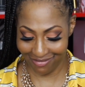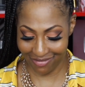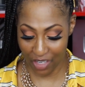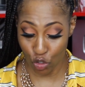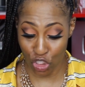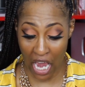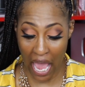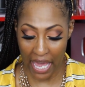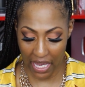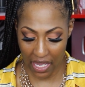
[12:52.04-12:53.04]

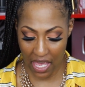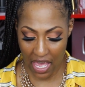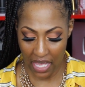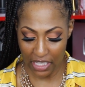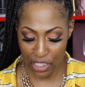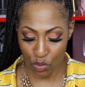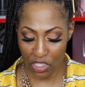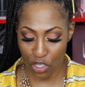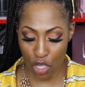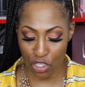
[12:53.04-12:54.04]
Ojai. This one
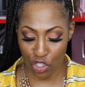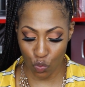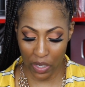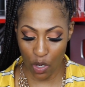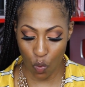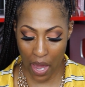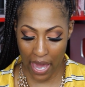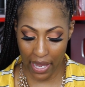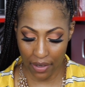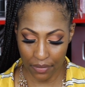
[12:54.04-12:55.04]
is called Swing
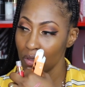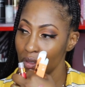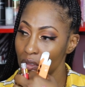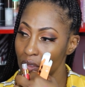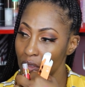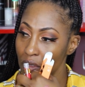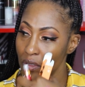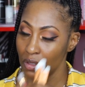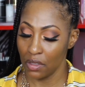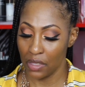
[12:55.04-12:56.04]
Away.
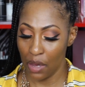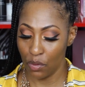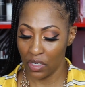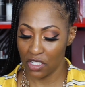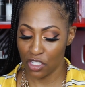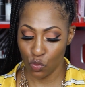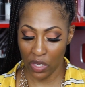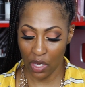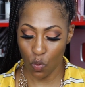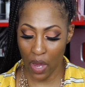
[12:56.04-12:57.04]
That one is
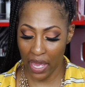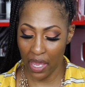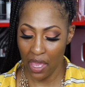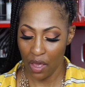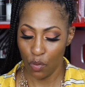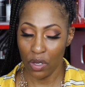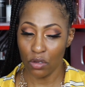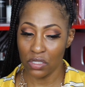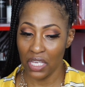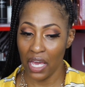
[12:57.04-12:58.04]
swing away. We're
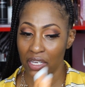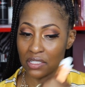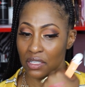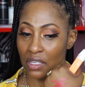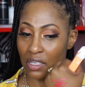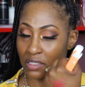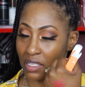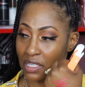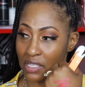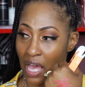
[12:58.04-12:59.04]
gonna see how this looks
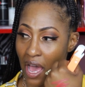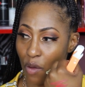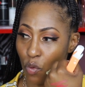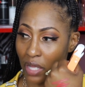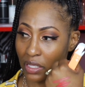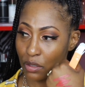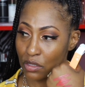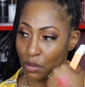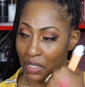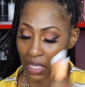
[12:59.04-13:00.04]
because I, I thought it
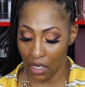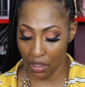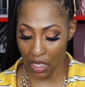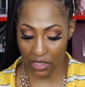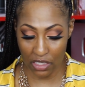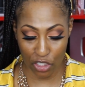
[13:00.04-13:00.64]
was gonna be like a glossy